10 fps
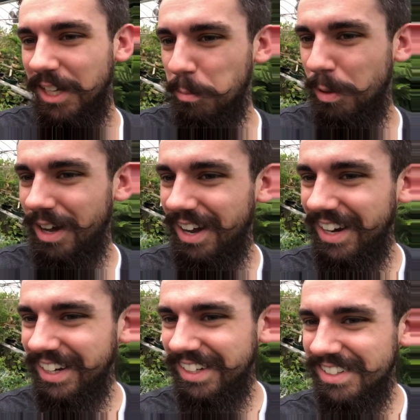like
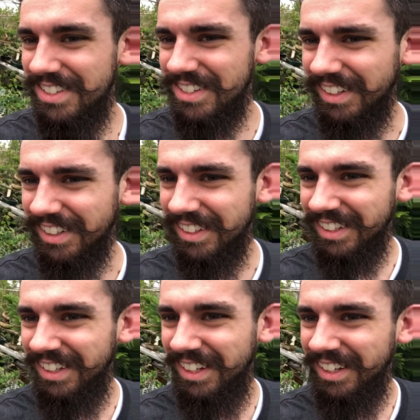pines and
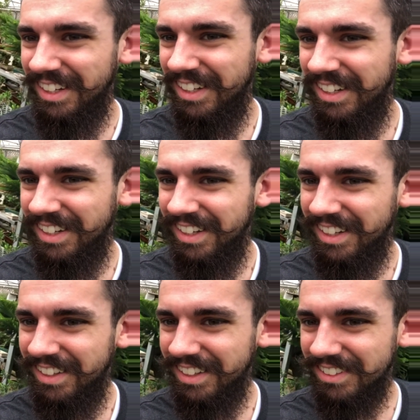
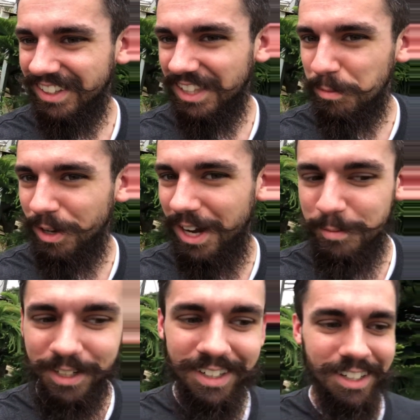things like that
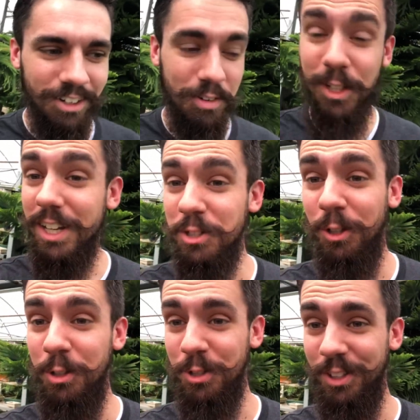behind me. Here, I'll give you guys a
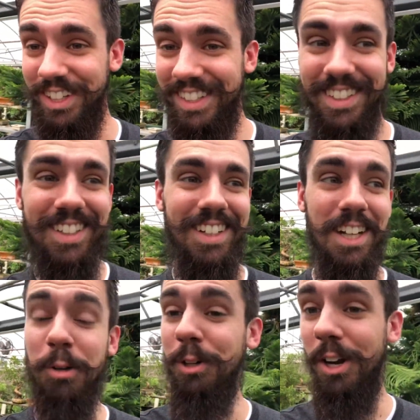closer look.
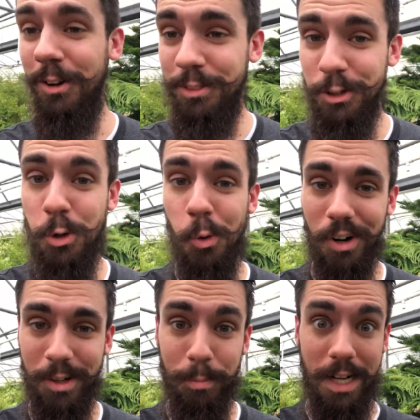Here we go. The
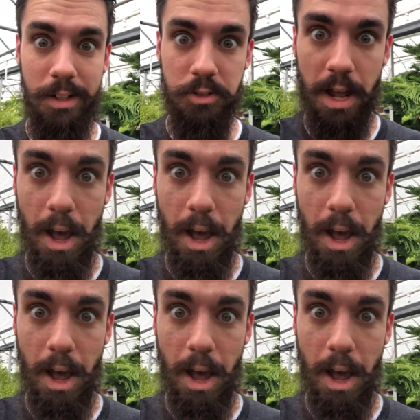tour begins